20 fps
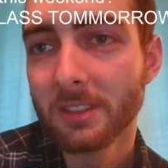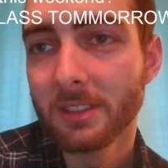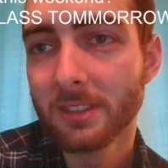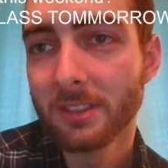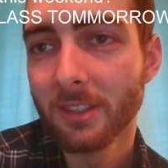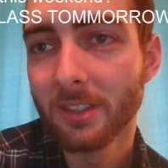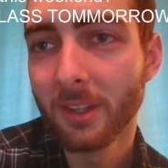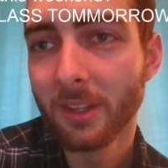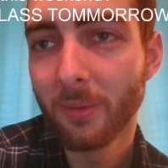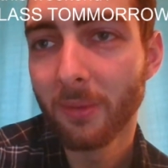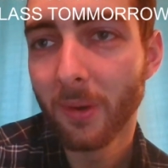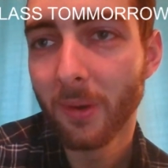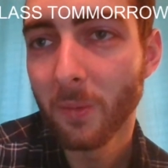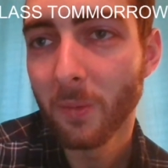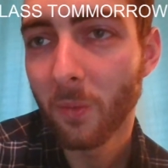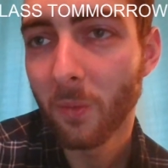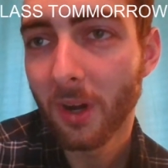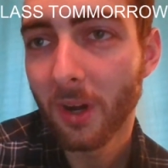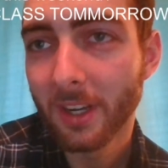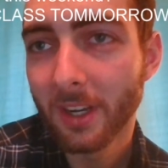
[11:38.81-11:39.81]
You only won
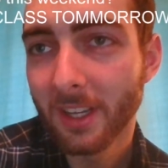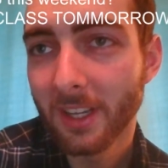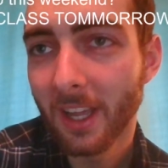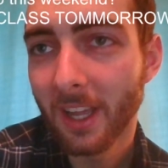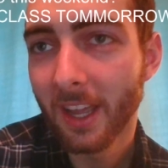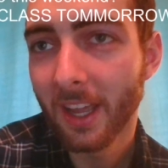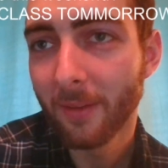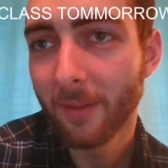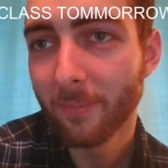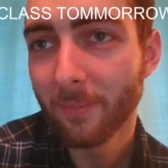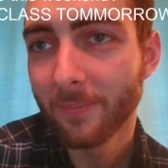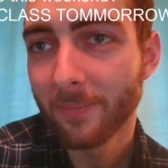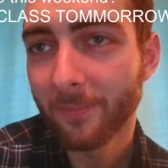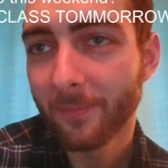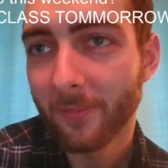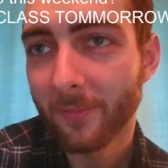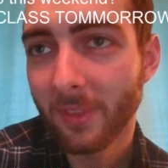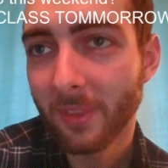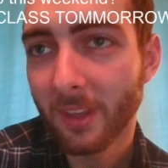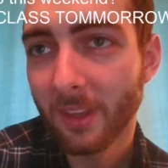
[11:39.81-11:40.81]
one game.
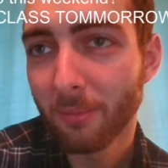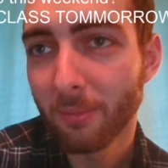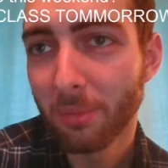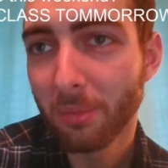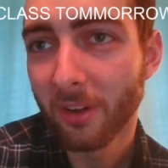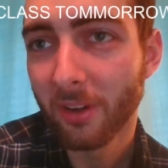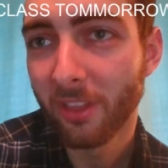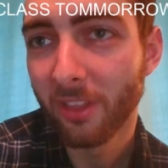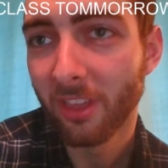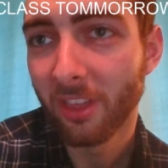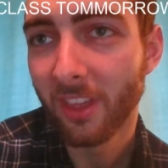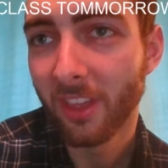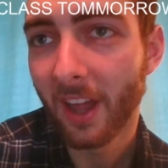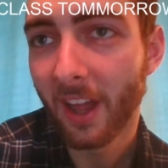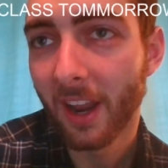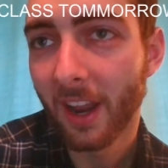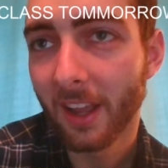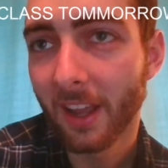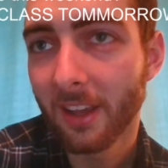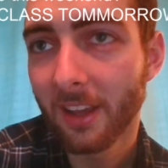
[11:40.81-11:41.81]

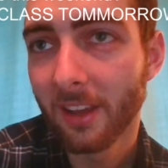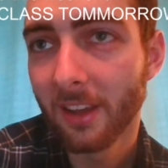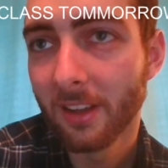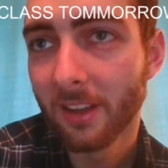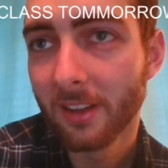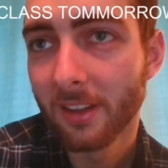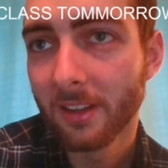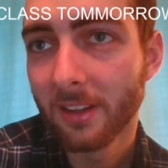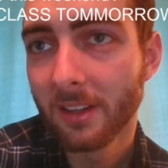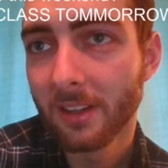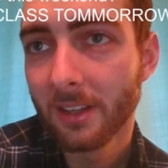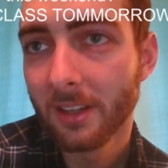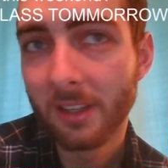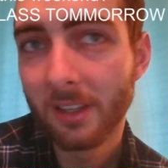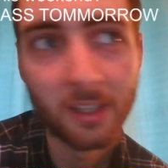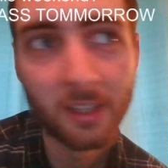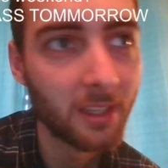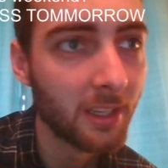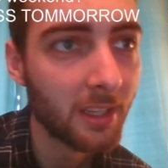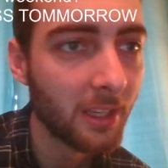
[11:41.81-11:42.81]
Pathetic.
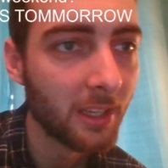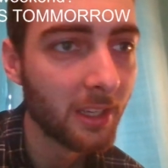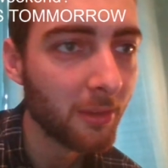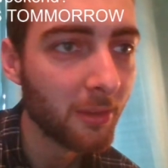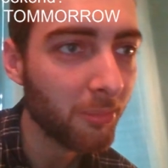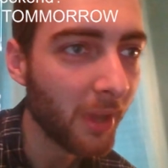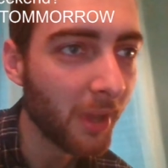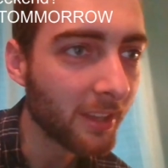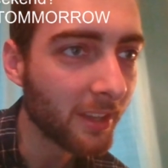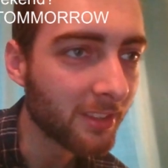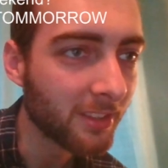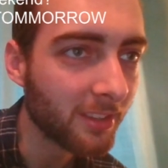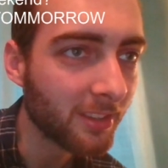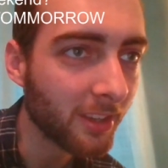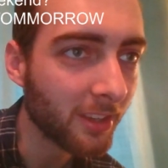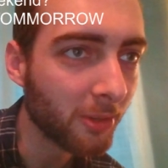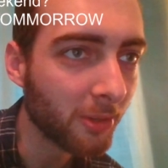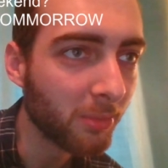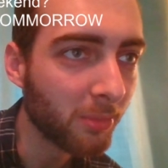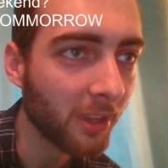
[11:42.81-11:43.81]
Basta, tell
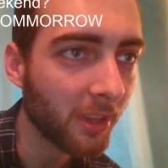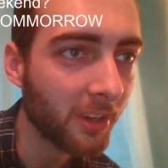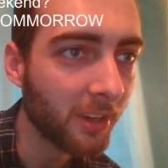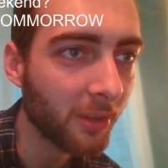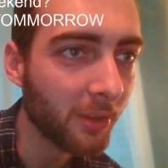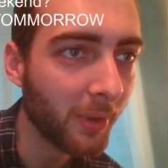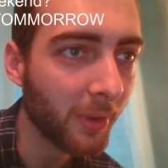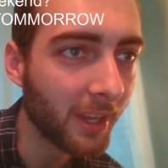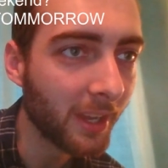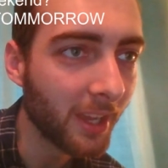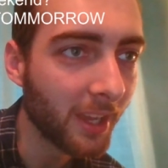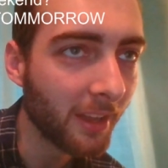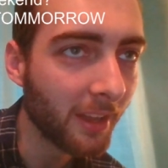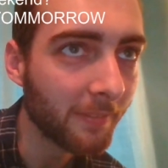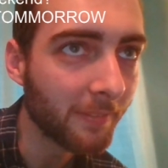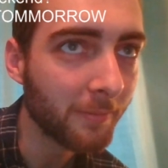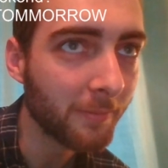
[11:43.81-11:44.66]
your brother to wake up.